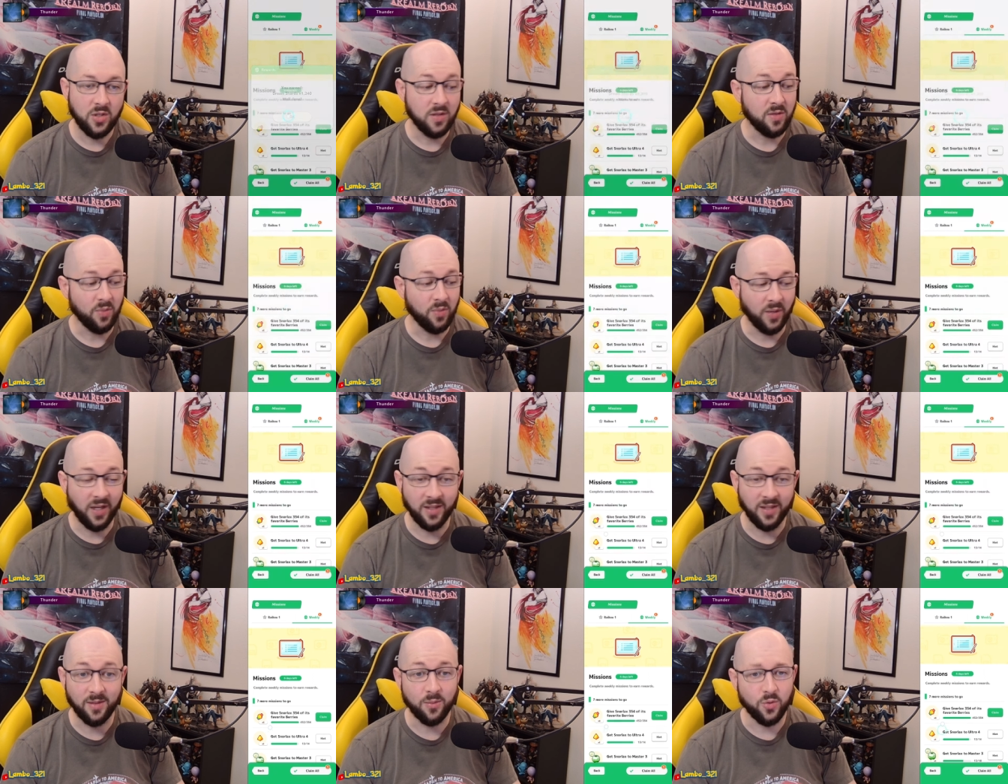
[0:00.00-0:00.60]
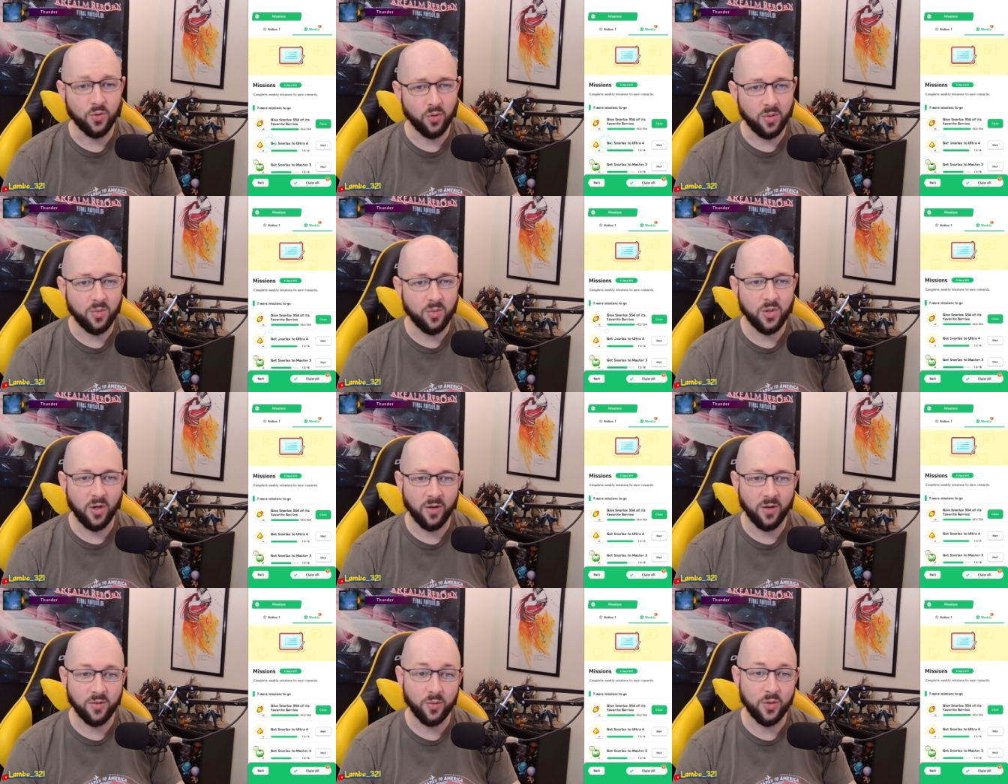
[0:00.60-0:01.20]
We got some dream
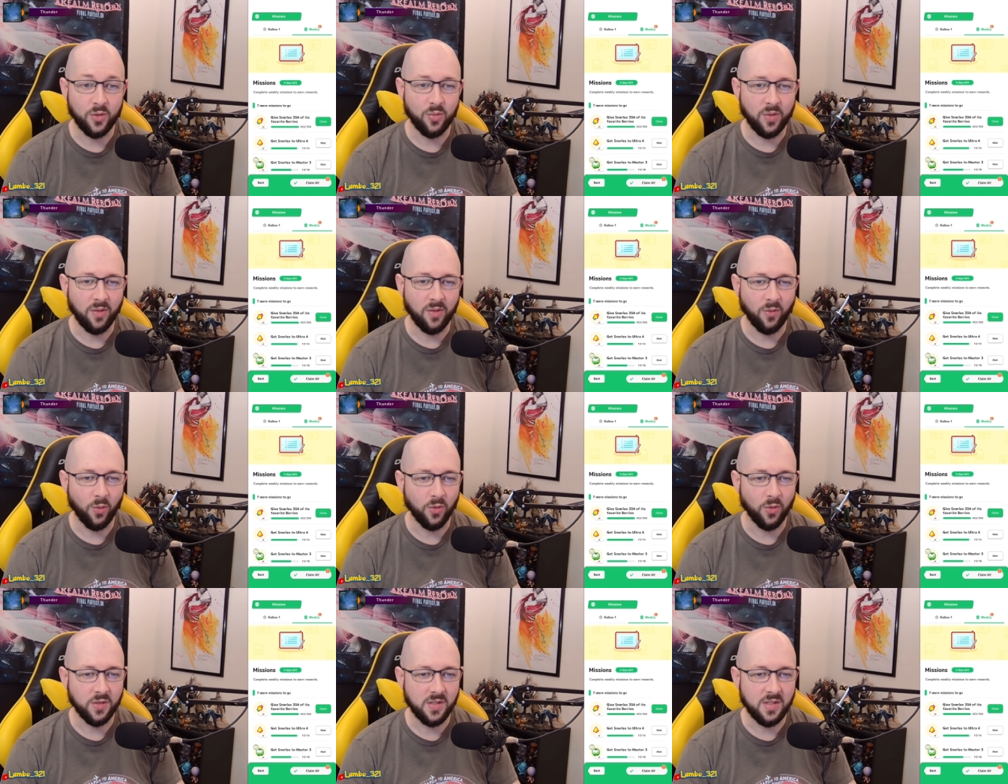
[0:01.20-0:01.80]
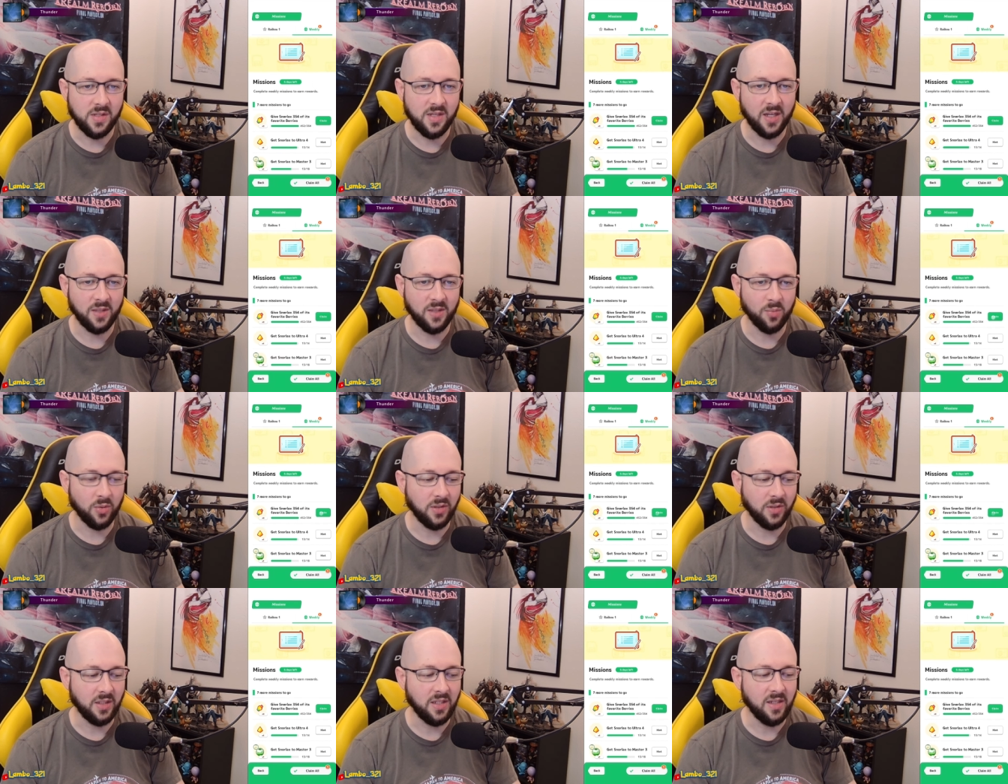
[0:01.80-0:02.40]
shards, which we of course
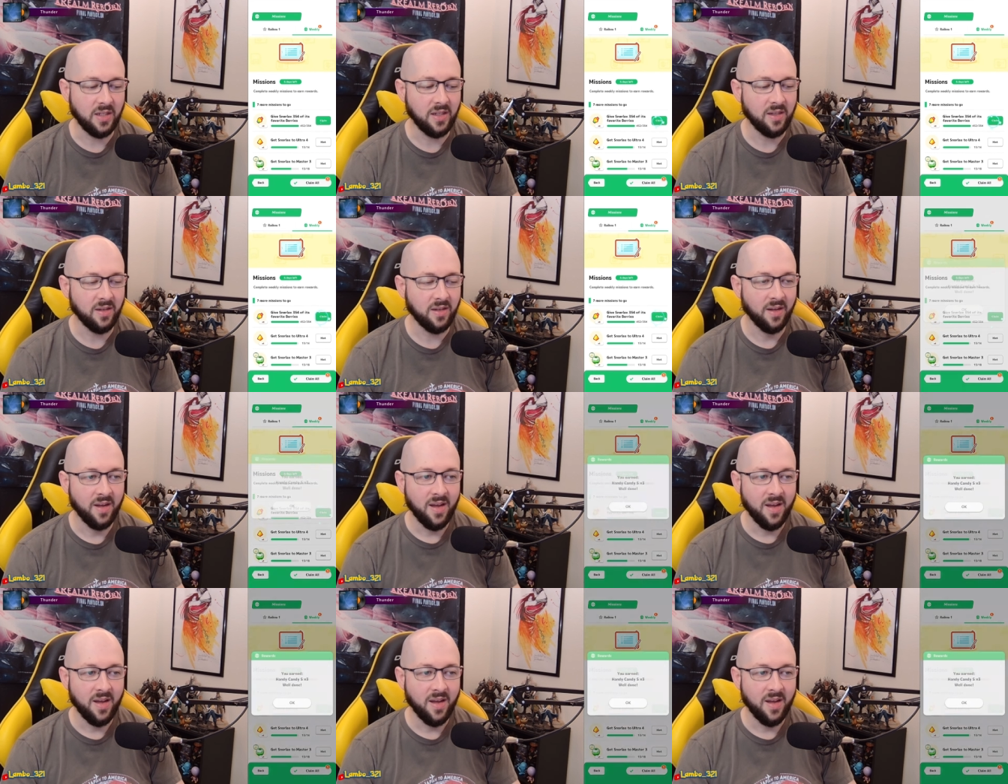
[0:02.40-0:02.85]
desperately need.